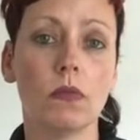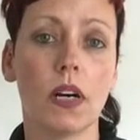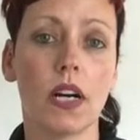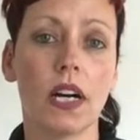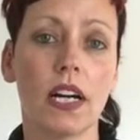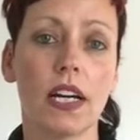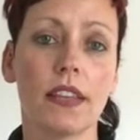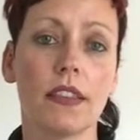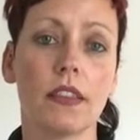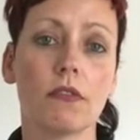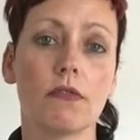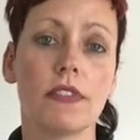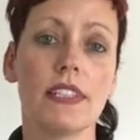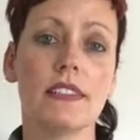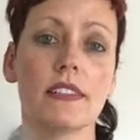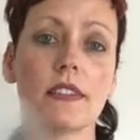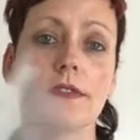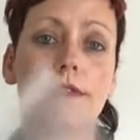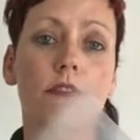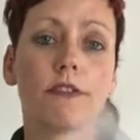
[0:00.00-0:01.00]
And the
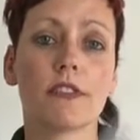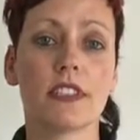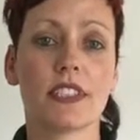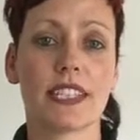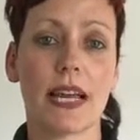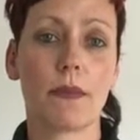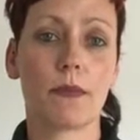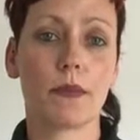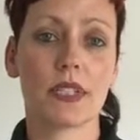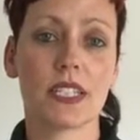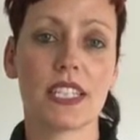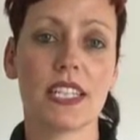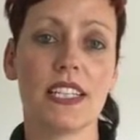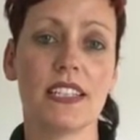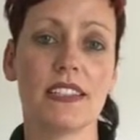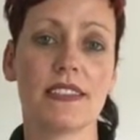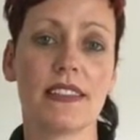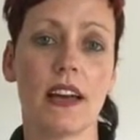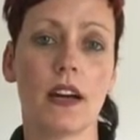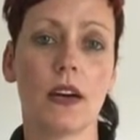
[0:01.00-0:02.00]
reason for a damp tea
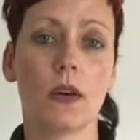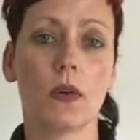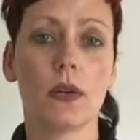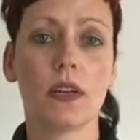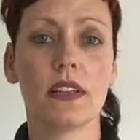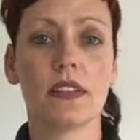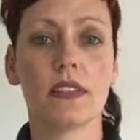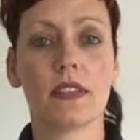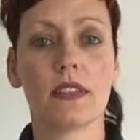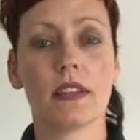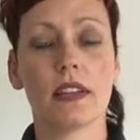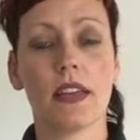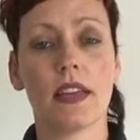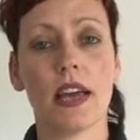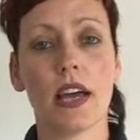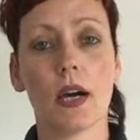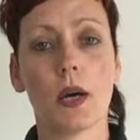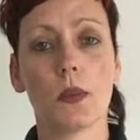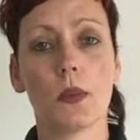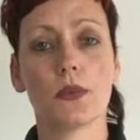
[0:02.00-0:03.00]
towel is that it
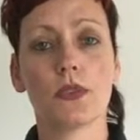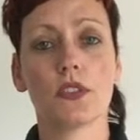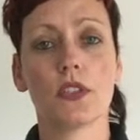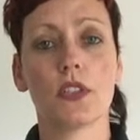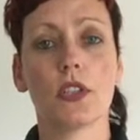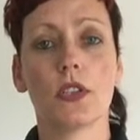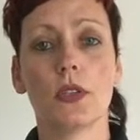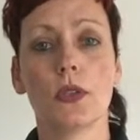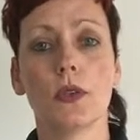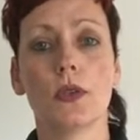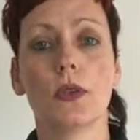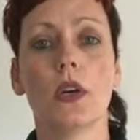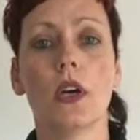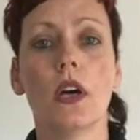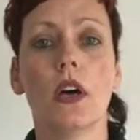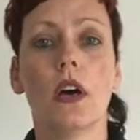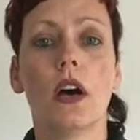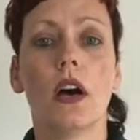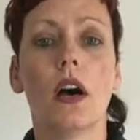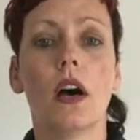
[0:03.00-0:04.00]
helps to
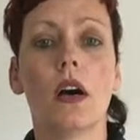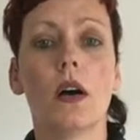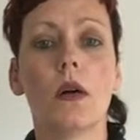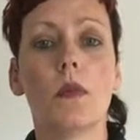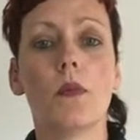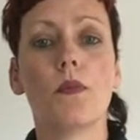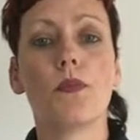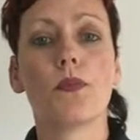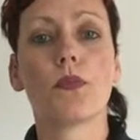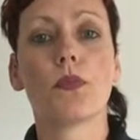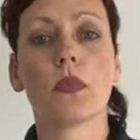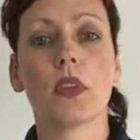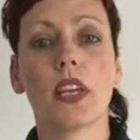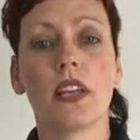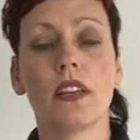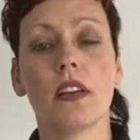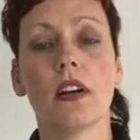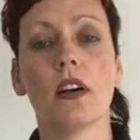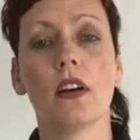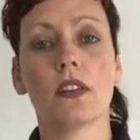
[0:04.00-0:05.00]

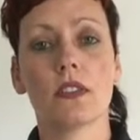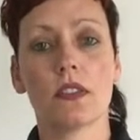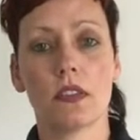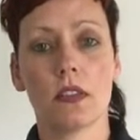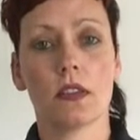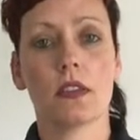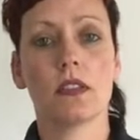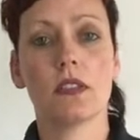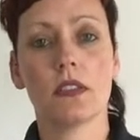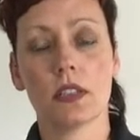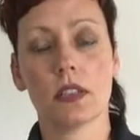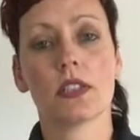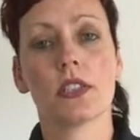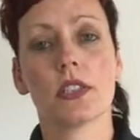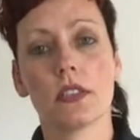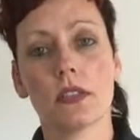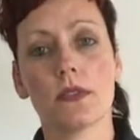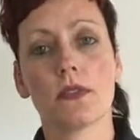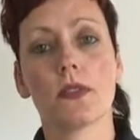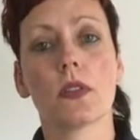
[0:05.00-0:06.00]
enhance the
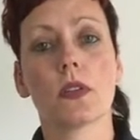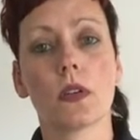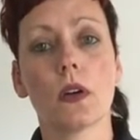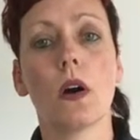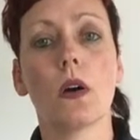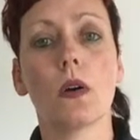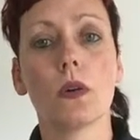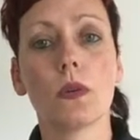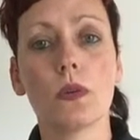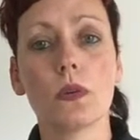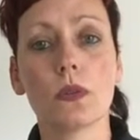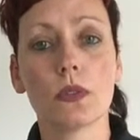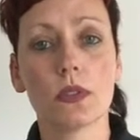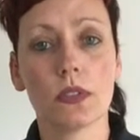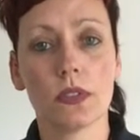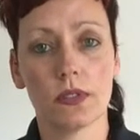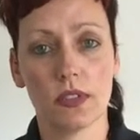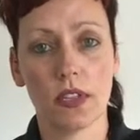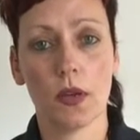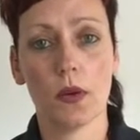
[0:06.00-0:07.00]
conduction of the cold,
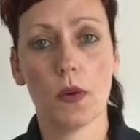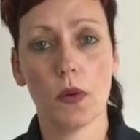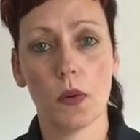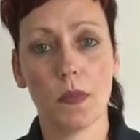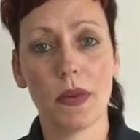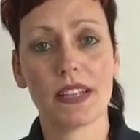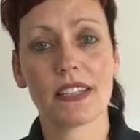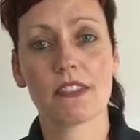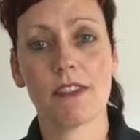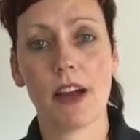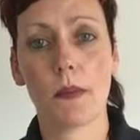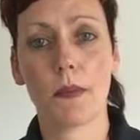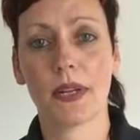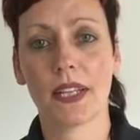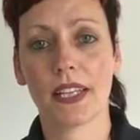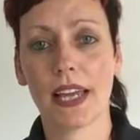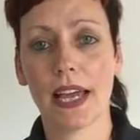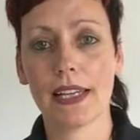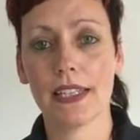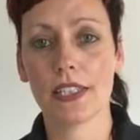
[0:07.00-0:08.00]
so a better
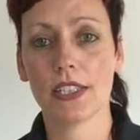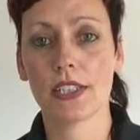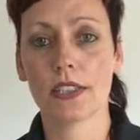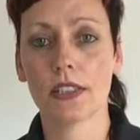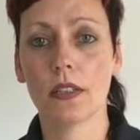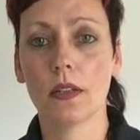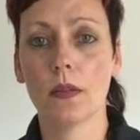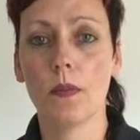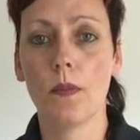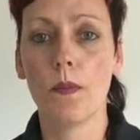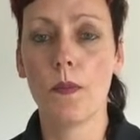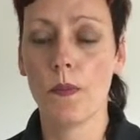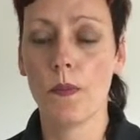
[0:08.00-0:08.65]
application.